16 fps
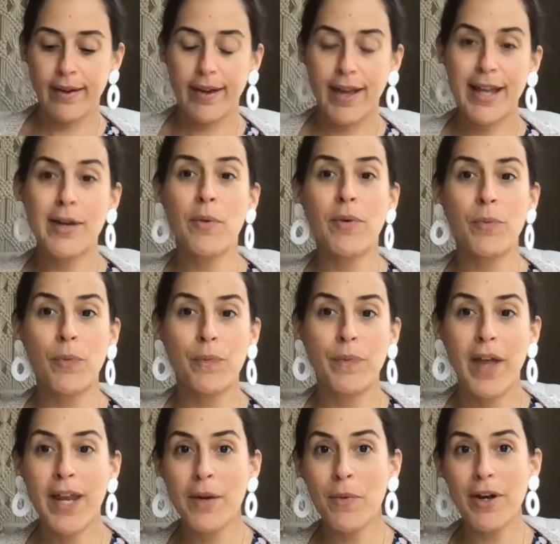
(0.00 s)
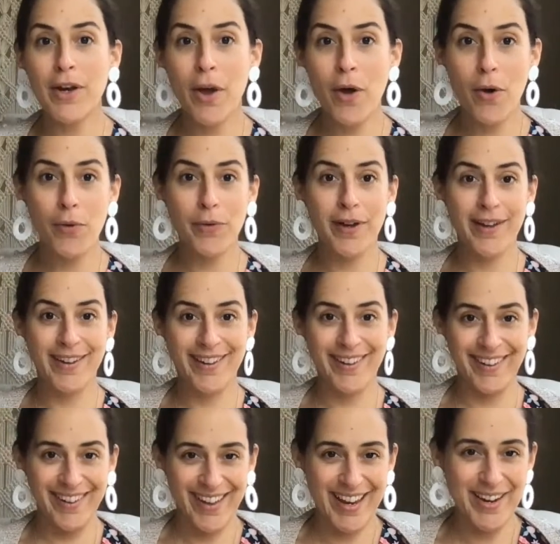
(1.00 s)
Anyone know
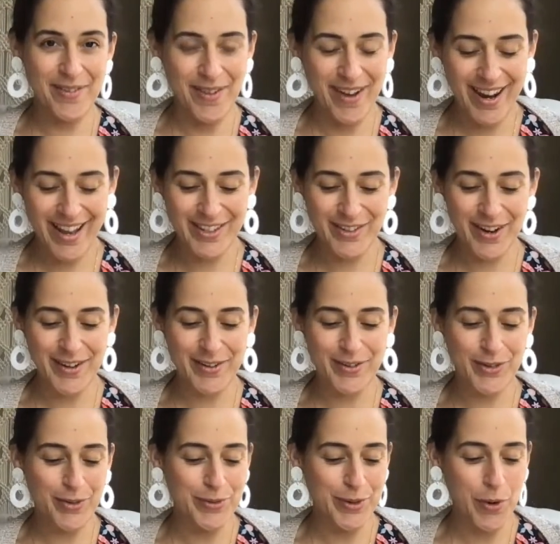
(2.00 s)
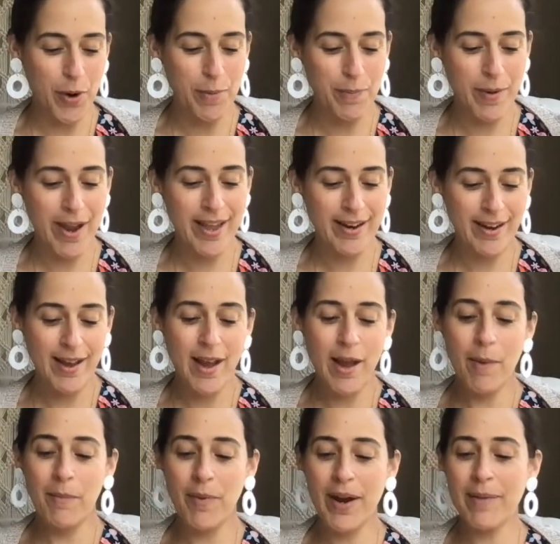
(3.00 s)
anyone at Trader Joe's corporate?
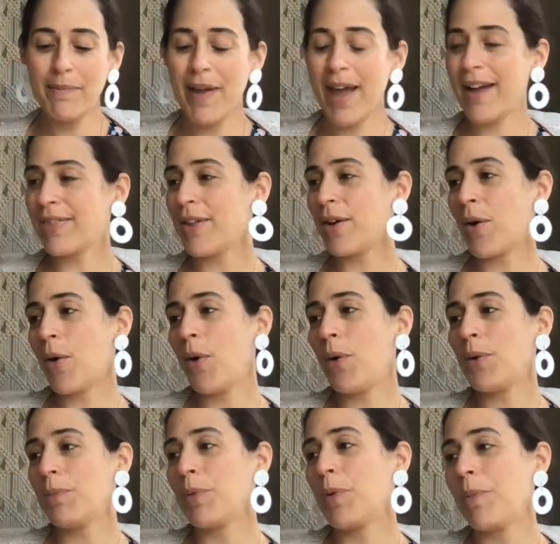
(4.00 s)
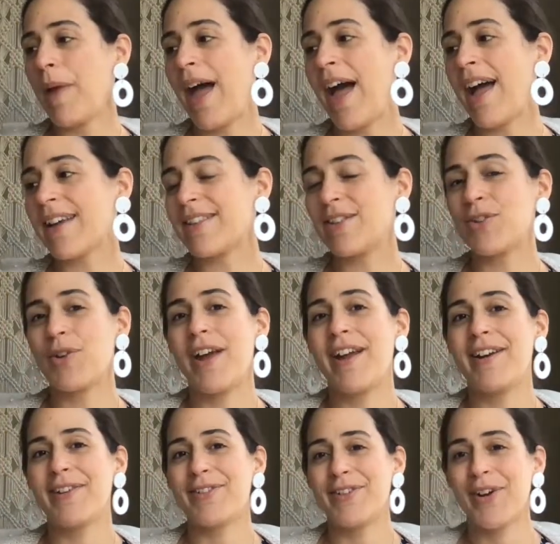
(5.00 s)
Bring back the cold brew packs,
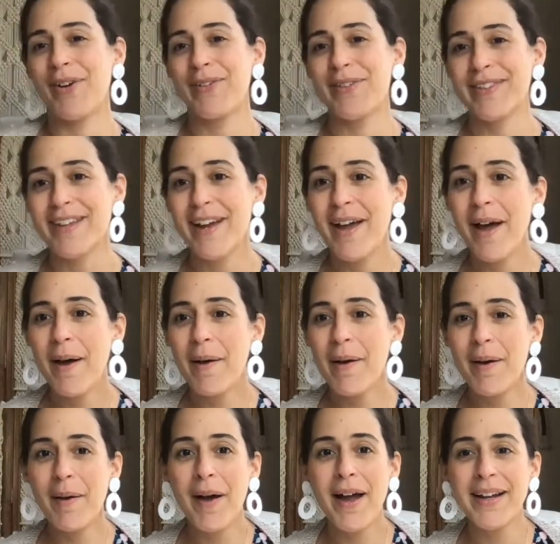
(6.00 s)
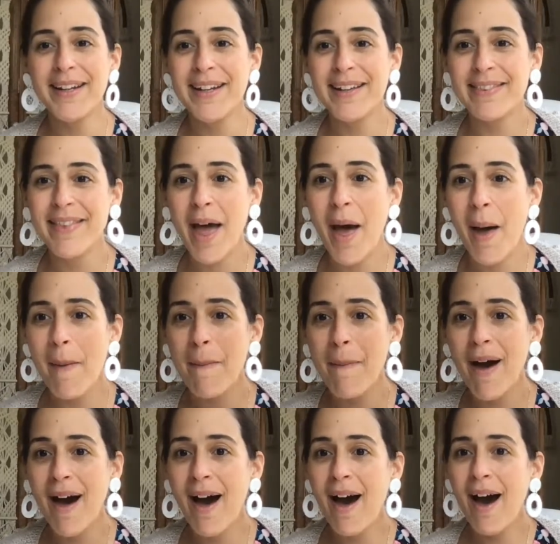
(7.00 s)
Trader Joe's. I need them.
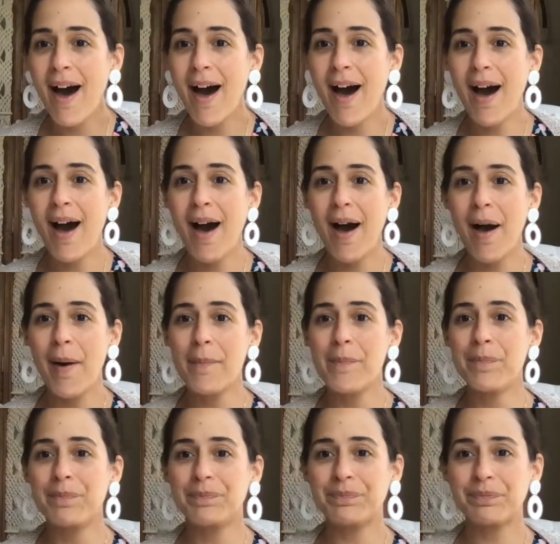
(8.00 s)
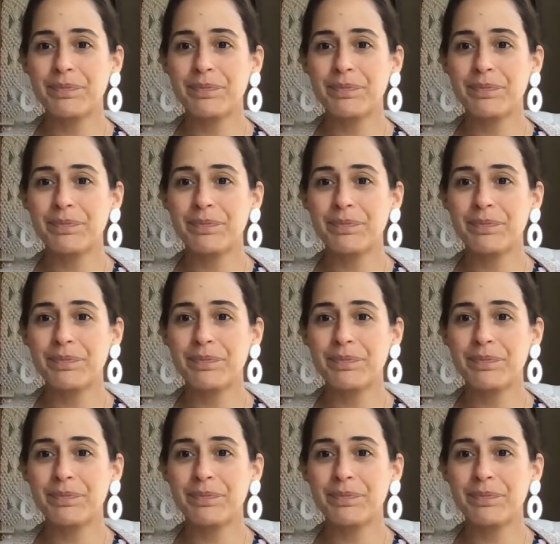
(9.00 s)
Um,